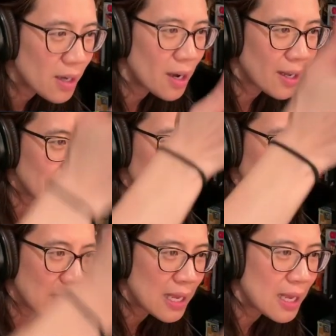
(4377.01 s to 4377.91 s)
I can
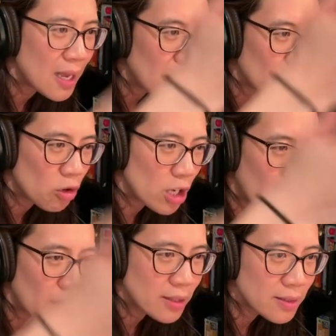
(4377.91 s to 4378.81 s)
see grid
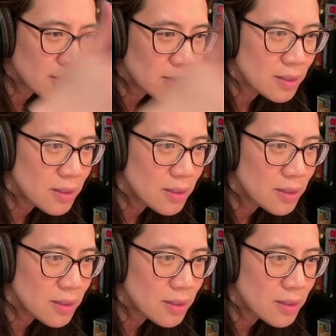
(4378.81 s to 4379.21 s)
lines,